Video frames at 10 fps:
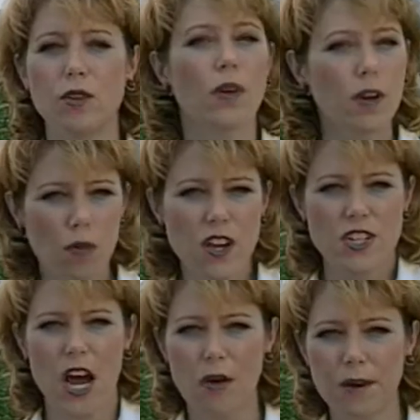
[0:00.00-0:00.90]
during rush
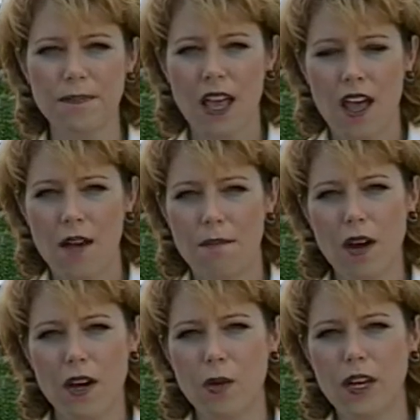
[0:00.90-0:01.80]
hour,
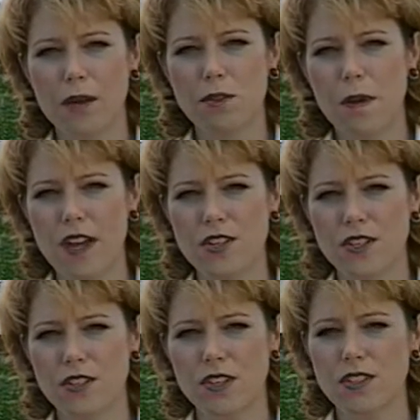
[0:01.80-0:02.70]
Mary Williams'
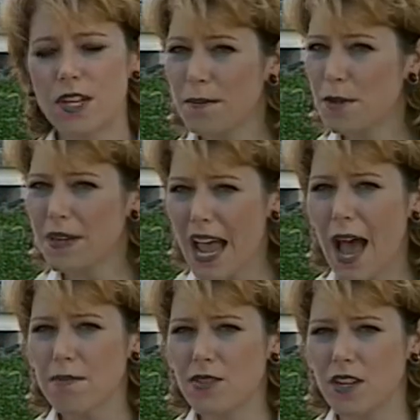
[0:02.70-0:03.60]
patience seemed to be
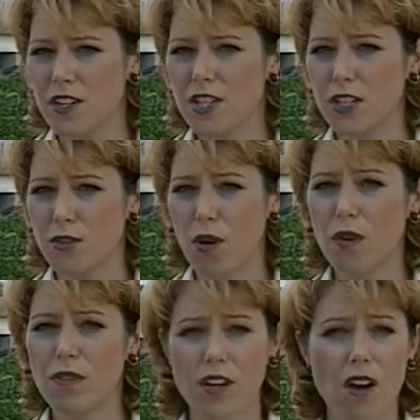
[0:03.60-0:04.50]
absent as she
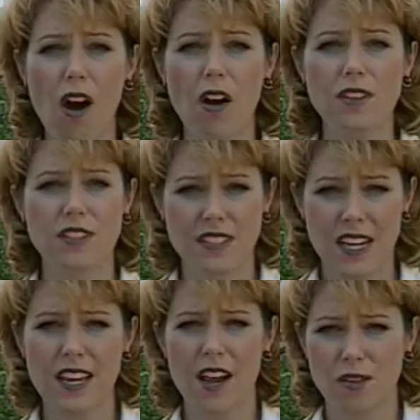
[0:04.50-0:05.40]
drove the car to the
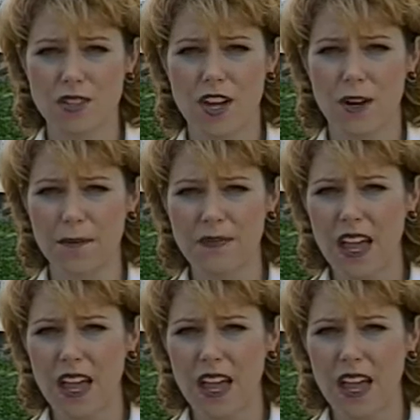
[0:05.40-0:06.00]
daycare center.